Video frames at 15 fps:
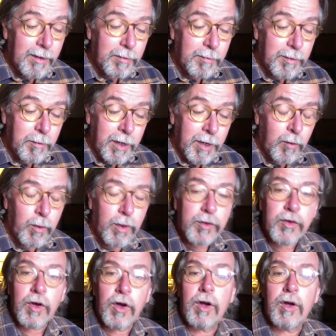mill
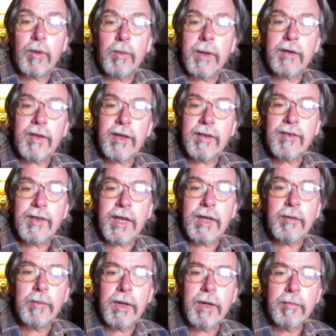was always an
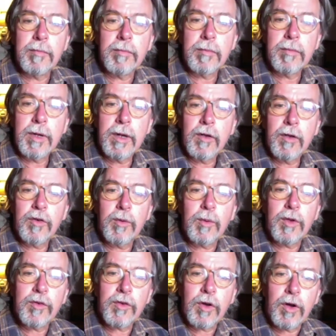estate mill. So it
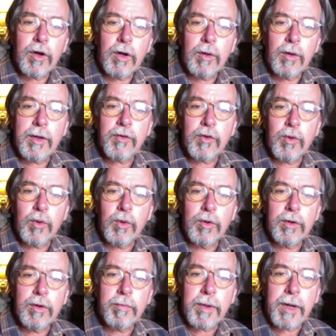was always
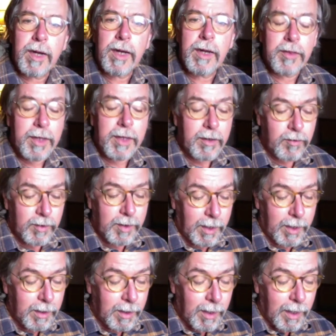owned by the
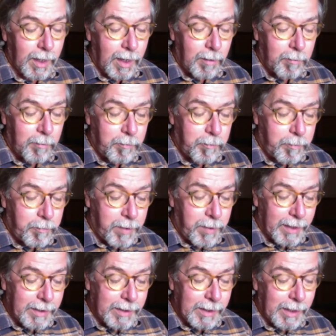estate.
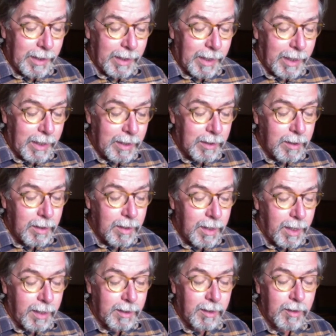But in
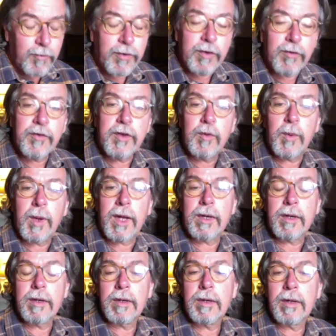
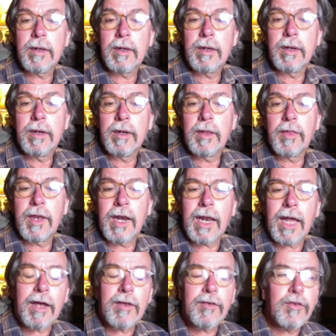1951, the
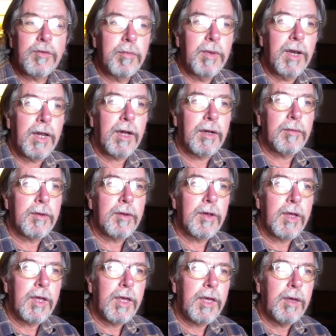last miller,
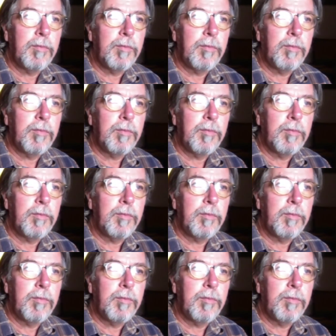he